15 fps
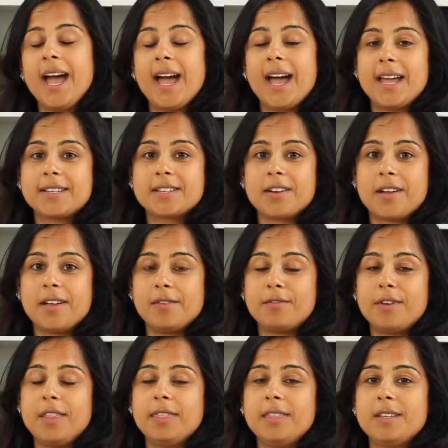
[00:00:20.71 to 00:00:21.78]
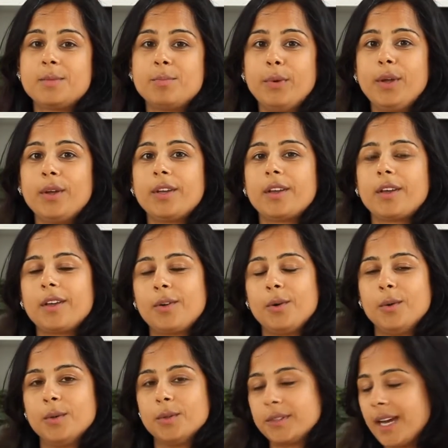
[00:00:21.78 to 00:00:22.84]
and I have written this book
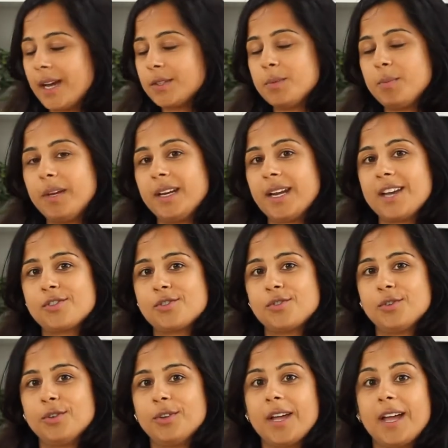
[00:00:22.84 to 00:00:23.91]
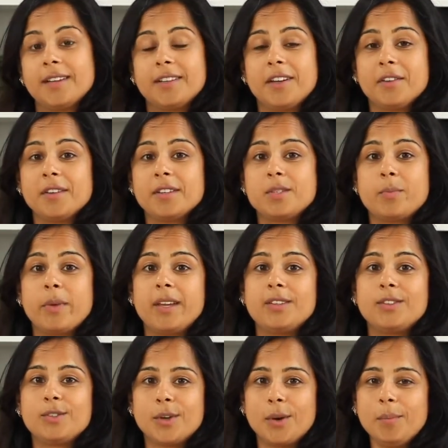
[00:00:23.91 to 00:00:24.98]
called How to Be an Astronaut and Other
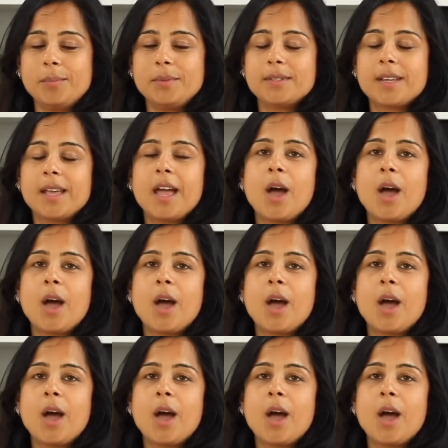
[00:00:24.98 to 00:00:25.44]
Space Jobs.